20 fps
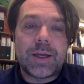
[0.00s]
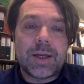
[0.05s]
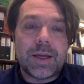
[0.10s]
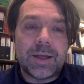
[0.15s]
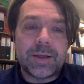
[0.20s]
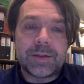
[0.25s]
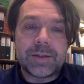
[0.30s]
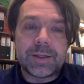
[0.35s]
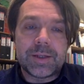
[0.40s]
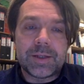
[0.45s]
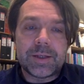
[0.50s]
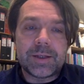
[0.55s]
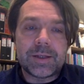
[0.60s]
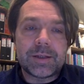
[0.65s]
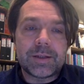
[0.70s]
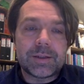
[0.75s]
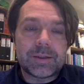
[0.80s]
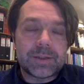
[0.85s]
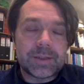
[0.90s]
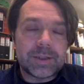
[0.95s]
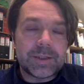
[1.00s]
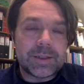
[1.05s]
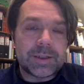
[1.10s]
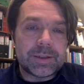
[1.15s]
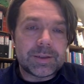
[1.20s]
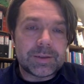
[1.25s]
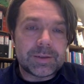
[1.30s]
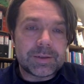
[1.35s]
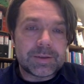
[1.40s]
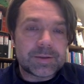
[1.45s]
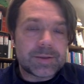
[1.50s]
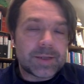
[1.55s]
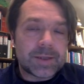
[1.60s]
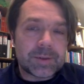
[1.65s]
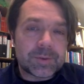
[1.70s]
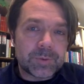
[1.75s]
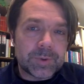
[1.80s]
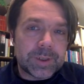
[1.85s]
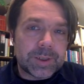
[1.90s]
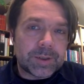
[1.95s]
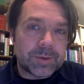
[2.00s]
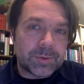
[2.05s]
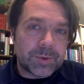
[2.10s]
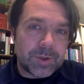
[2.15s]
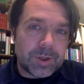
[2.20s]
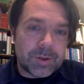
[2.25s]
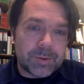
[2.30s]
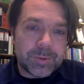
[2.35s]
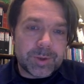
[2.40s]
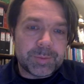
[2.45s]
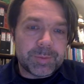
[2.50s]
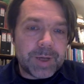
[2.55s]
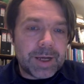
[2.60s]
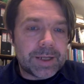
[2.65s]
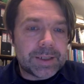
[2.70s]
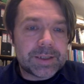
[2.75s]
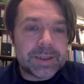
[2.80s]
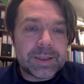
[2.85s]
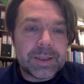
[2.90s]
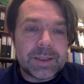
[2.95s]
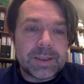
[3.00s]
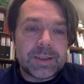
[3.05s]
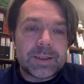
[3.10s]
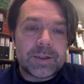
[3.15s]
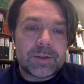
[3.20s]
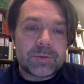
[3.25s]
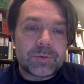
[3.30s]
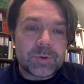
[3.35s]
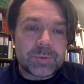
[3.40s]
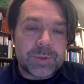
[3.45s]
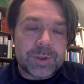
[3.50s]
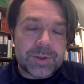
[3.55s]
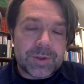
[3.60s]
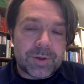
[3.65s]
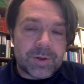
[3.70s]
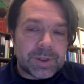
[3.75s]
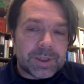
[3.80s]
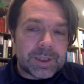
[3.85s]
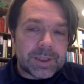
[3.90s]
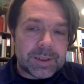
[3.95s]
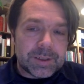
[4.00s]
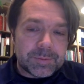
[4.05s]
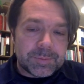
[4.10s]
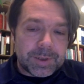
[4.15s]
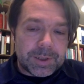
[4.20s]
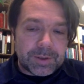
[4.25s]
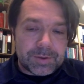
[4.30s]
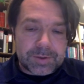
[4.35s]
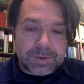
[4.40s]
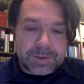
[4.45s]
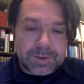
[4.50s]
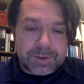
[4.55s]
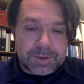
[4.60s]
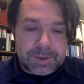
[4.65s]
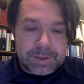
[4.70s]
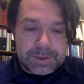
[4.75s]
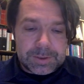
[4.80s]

And then in the second week, where I'll be back, we'll be talking about